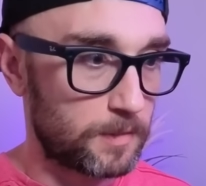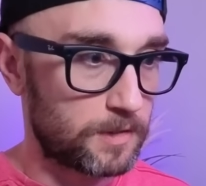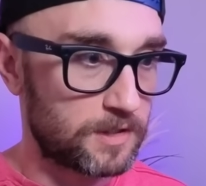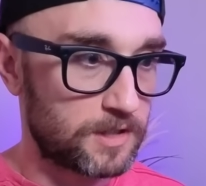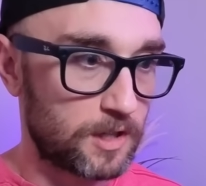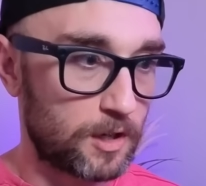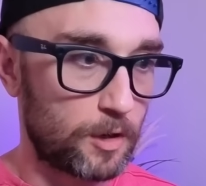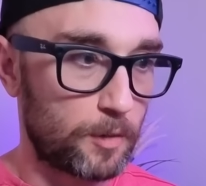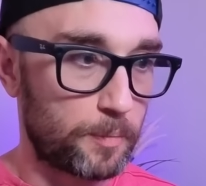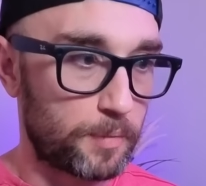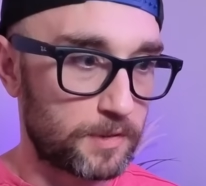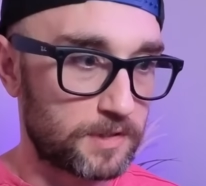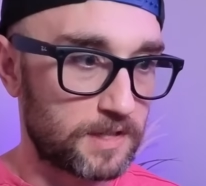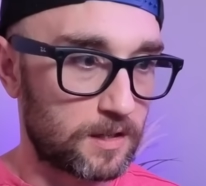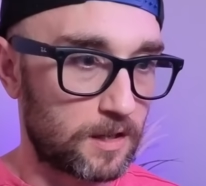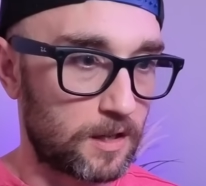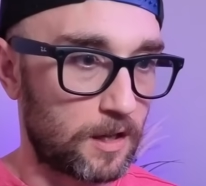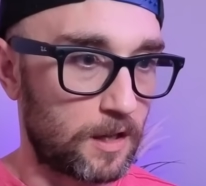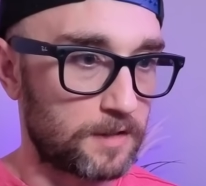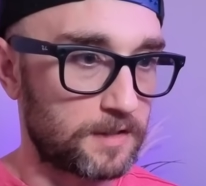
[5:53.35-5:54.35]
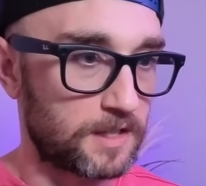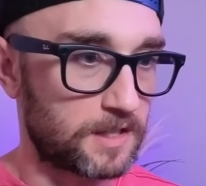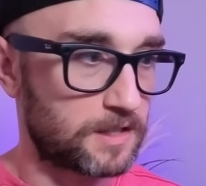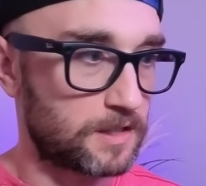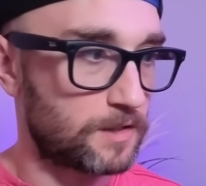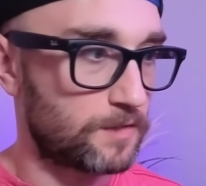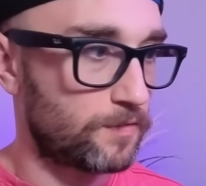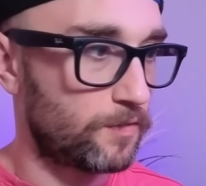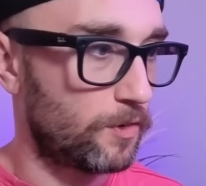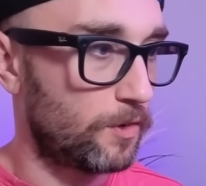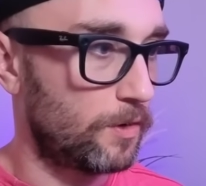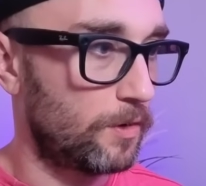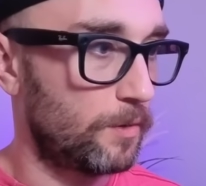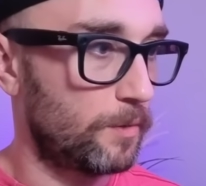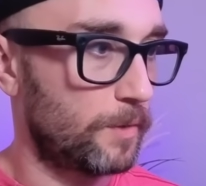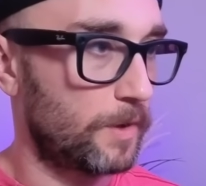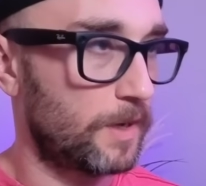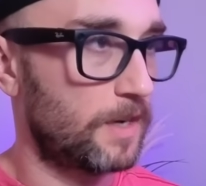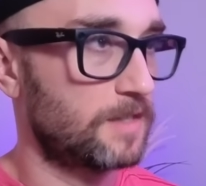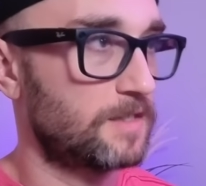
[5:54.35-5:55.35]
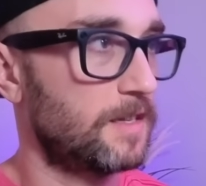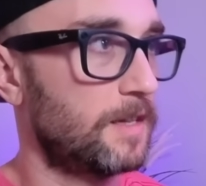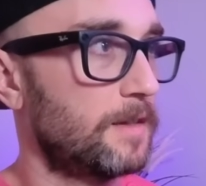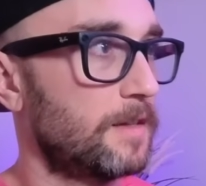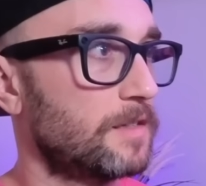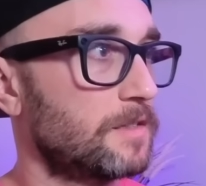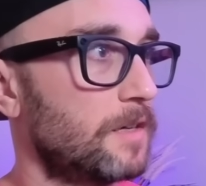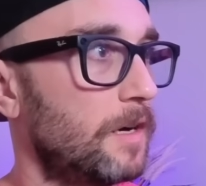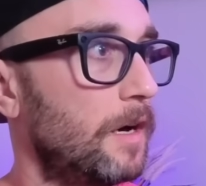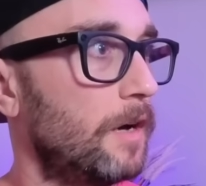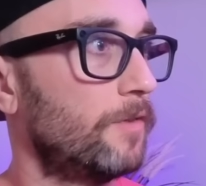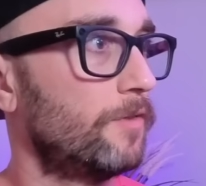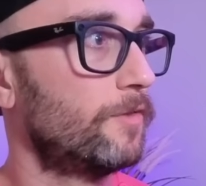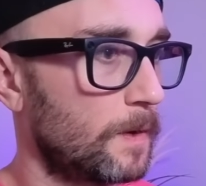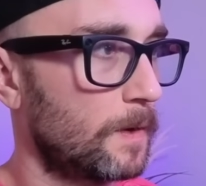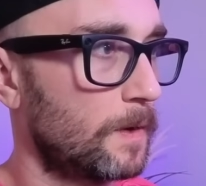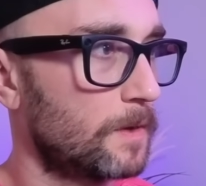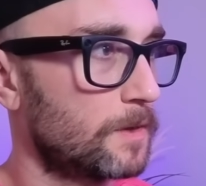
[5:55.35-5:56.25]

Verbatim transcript: 0% context is full. We're going to send this off.